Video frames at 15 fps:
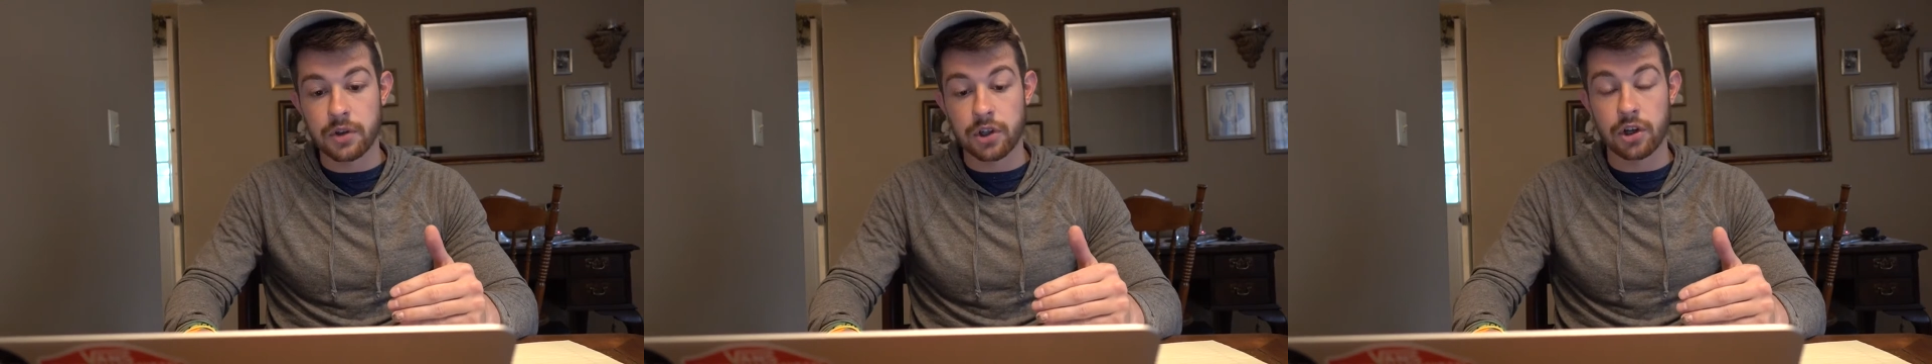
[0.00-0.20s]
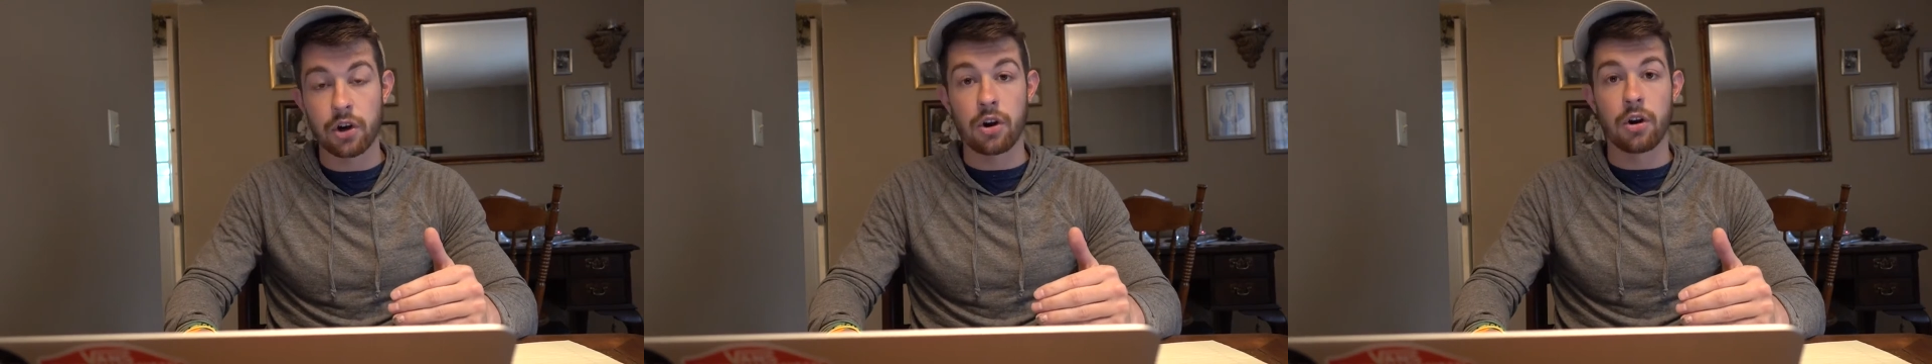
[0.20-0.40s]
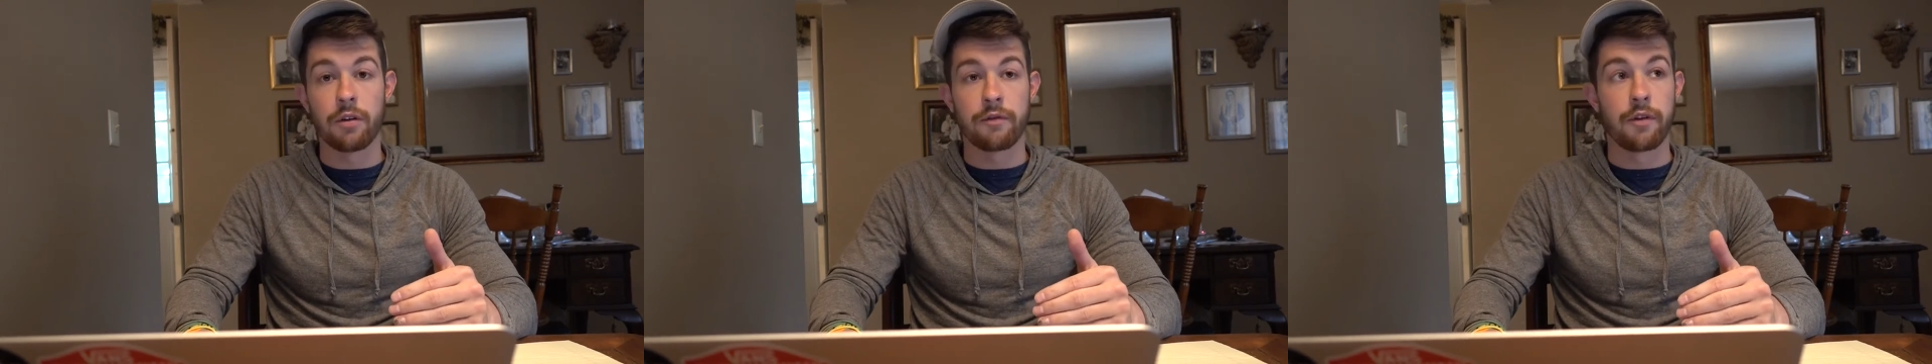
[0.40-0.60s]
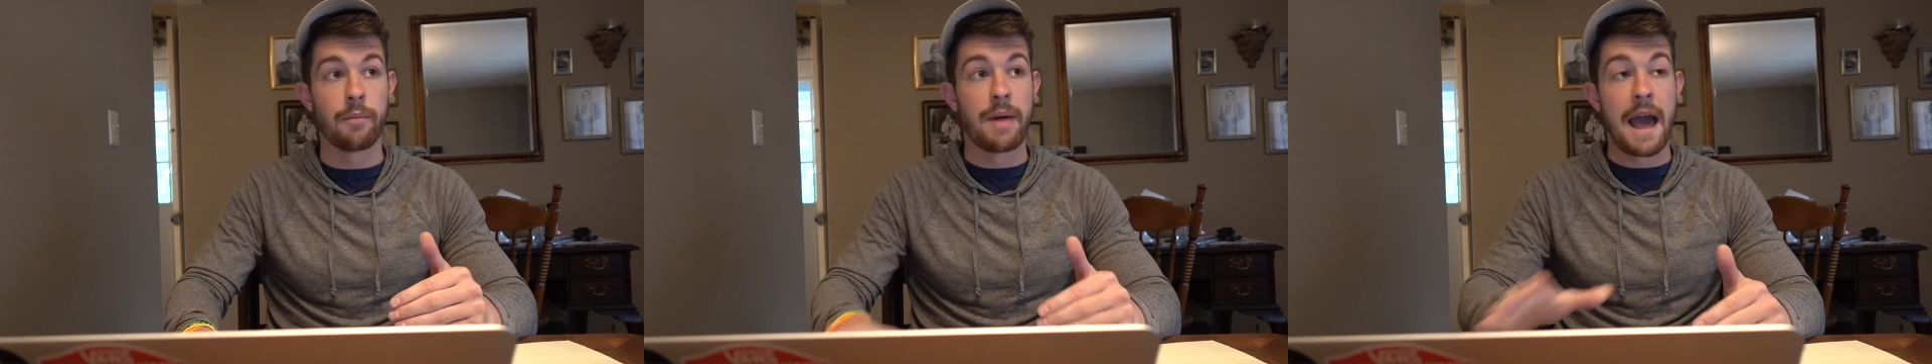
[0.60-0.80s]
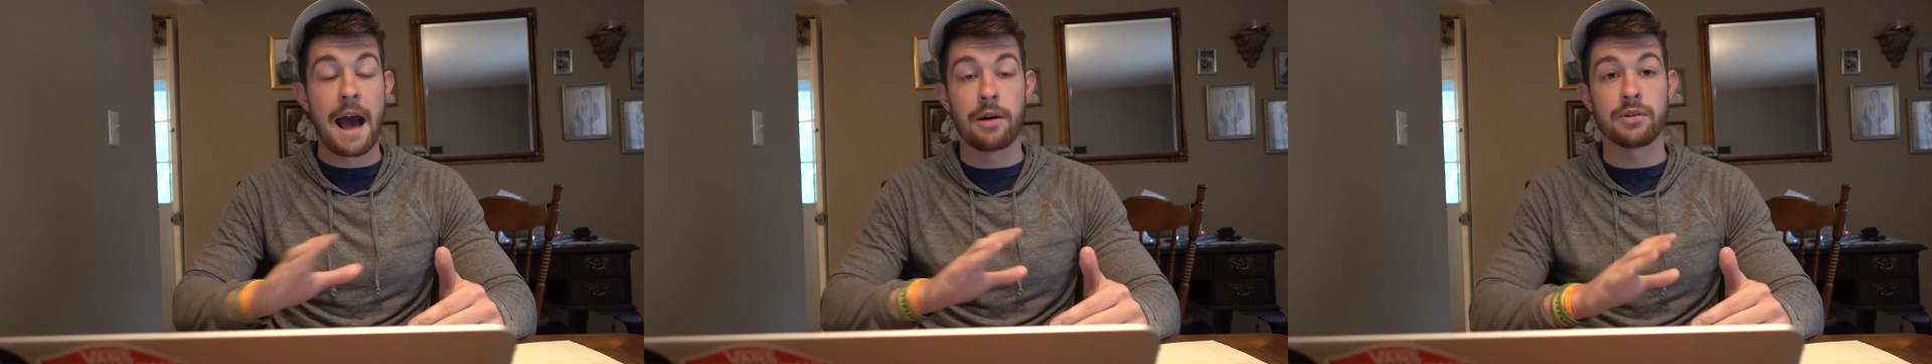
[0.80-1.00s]
Sure,
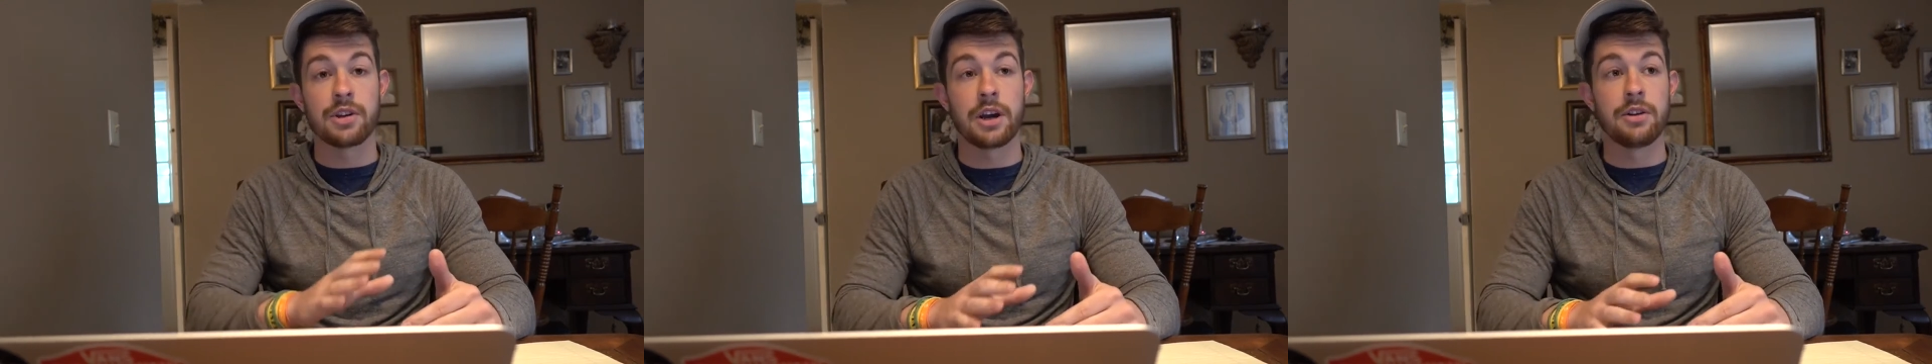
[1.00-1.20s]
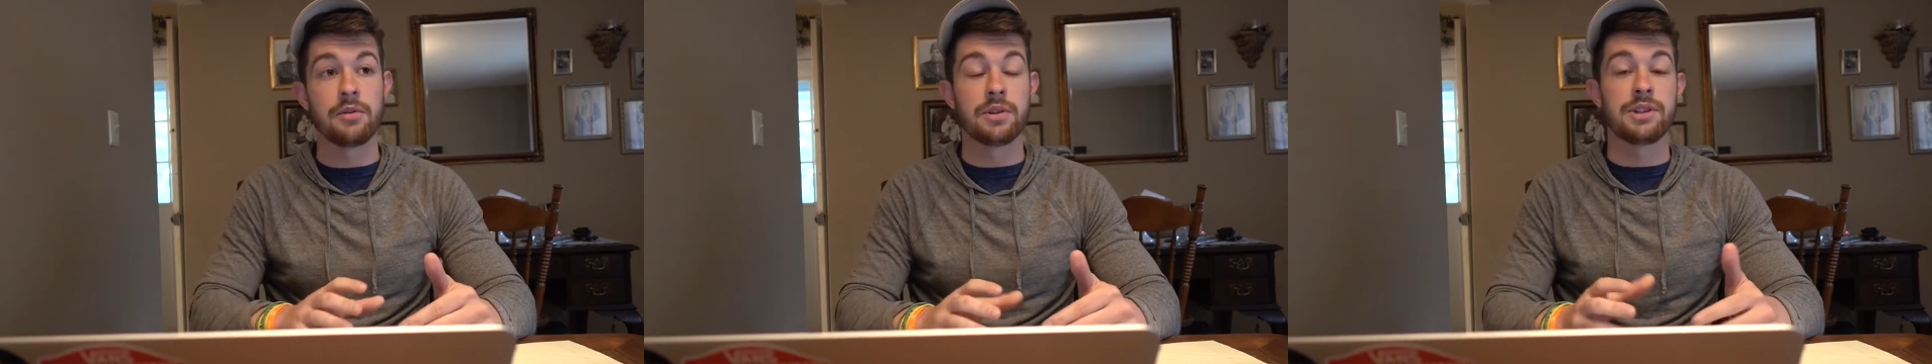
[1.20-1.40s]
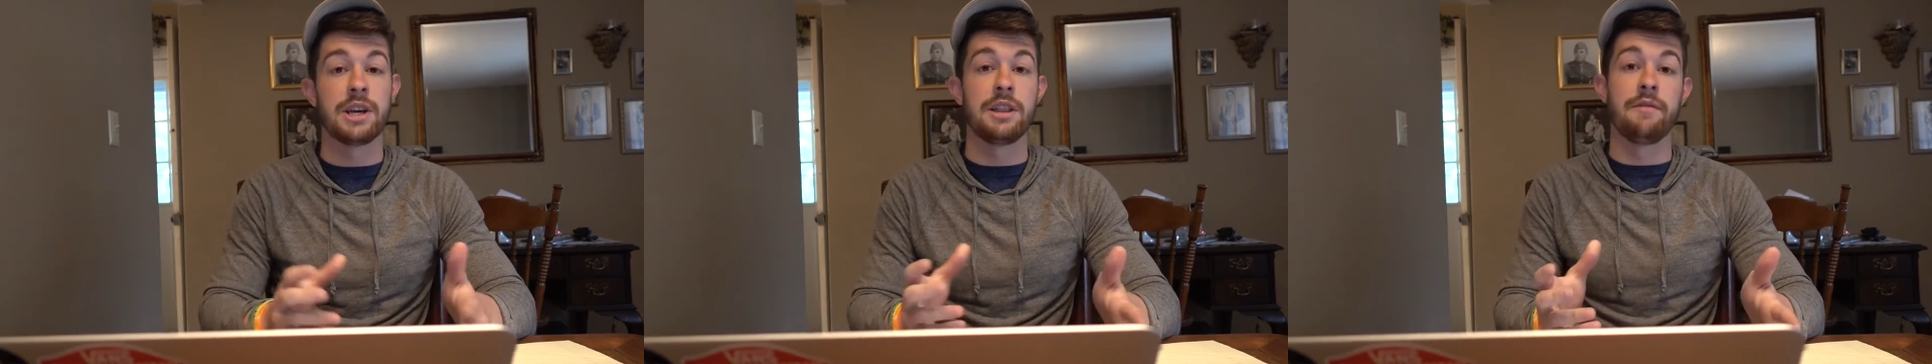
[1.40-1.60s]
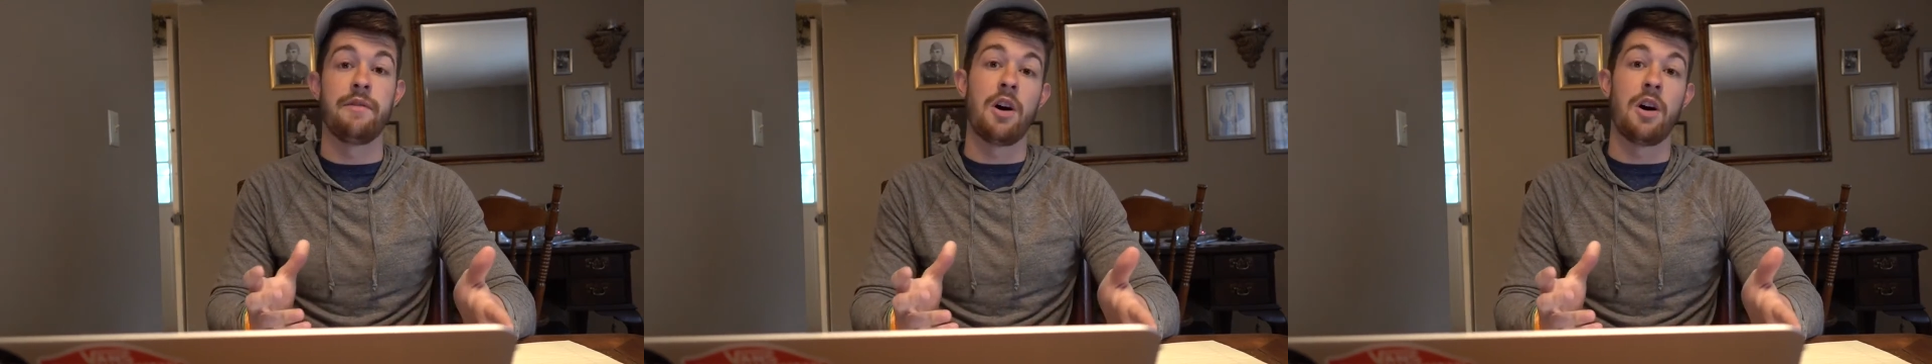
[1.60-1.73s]
from the outside, you could say the